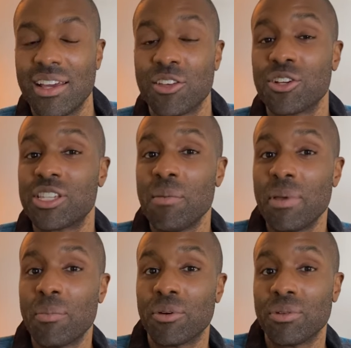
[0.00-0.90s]
There are some
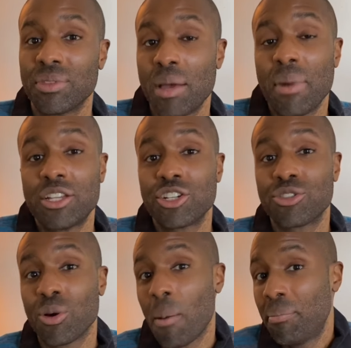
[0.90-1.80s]
people that might just
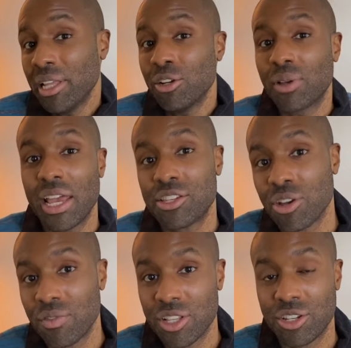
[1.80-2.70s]
throw a pillowcase
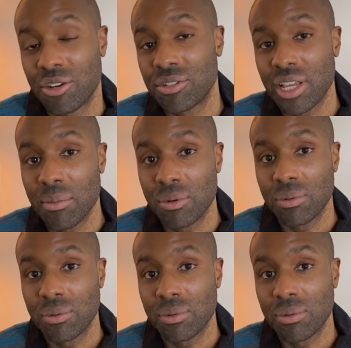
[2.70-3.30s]
over the turntable